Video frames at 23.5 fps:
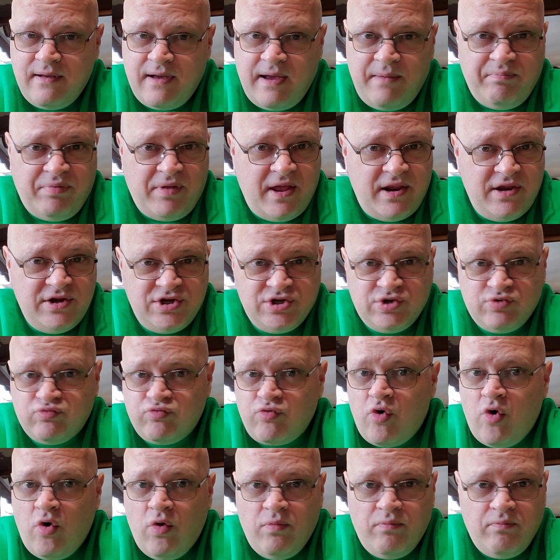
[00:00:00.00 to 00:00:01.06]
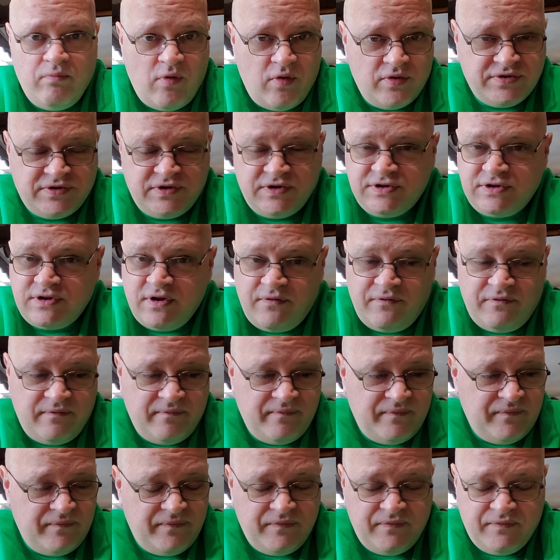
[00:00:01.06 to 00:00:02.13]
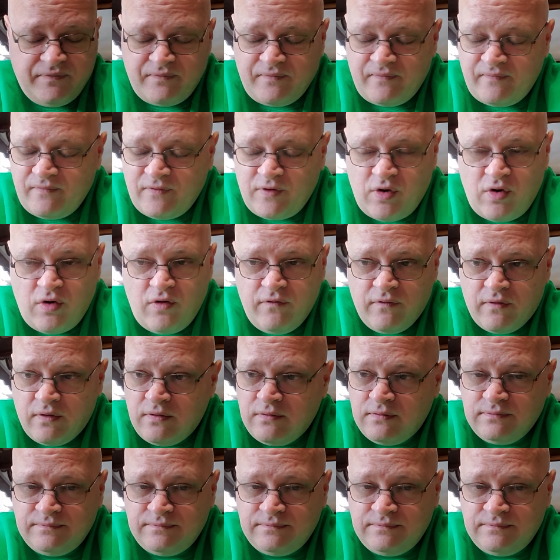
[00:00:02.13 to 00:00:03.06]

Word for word: I plan to just roll most of the stuff over.